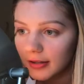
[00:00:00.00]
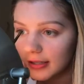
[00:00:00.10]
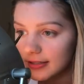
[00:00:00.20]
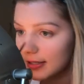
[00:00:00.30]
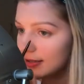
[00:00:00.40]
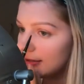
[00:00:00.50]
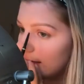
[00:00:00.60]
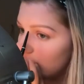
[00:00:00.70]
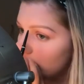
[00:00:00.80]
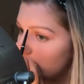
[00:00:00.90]
that does
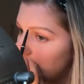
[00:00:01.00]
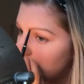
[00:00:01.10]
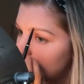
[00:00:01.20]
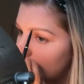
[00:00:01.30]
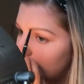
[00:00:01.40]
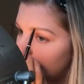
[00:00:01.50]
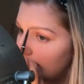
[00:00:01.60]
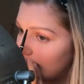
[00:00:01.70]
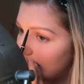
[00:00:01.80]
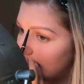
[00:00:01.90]
like shows and
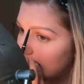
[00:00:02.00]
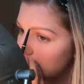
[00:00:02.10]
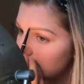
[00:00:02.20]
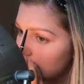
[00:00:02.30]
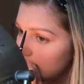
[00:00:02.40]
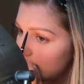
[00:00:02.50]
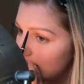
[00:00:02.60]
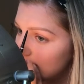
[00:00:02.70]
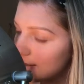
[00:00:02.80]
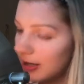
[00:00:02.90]
everything. And I actually did
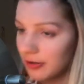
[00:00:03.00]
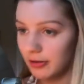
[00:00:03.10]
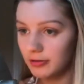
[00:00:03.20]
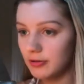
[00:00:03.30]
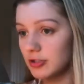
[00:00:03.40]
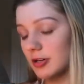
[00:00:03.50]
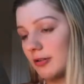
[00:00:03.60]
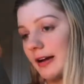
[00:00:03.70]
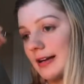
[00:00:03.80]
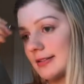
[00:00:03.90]
the San Holo
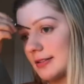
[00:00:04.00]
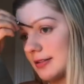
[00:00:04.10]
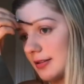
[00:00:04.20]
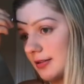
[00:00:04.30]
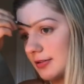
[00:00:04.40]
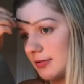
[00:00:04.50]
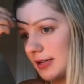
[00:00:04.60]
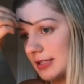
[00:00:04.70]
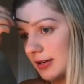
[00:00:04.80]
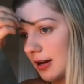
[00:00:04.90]
show 2
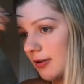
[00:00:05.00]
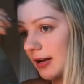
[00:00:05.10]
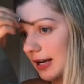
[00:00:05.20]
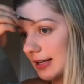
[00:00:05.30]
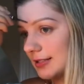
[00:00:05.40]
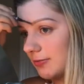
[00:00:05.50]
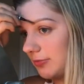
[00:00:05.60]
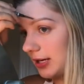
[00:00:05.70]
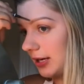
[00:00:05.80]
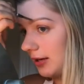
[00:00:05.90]
weeks ago, and I got to
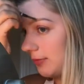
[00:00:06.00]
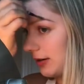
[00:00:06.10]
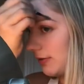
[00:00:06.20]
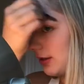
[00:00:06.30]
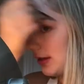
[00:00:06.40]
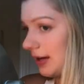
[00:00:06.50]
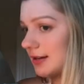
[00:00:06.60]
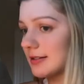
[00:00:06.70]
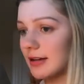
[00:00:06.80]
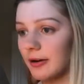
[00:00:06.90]
meet him and
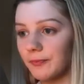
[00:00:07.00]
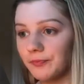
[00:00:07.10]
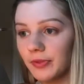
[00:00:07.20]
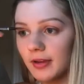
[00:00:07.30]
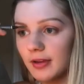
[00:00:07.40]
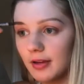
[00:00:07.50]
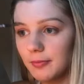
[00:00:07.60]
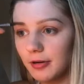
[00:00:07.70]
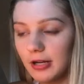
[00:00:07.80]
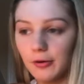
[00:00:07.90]
everything. So
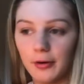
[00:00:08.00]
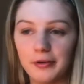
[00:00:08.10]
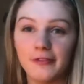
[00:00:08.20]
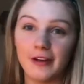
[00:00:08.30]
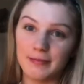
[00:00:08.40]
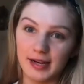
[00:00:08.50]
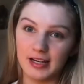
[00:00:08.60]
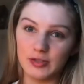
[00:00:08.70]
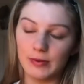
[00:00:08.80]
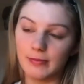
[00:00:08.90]
pretty cool. I'm an event
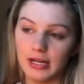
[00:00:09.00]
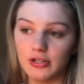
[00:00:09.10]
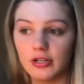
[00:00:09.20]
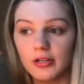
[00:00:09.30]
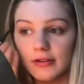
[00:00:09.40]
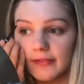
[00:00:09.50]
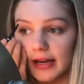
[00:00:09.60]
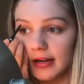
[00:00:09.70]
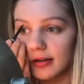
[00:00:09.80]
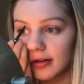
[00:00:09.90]
management major, if
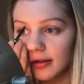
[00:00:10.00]
that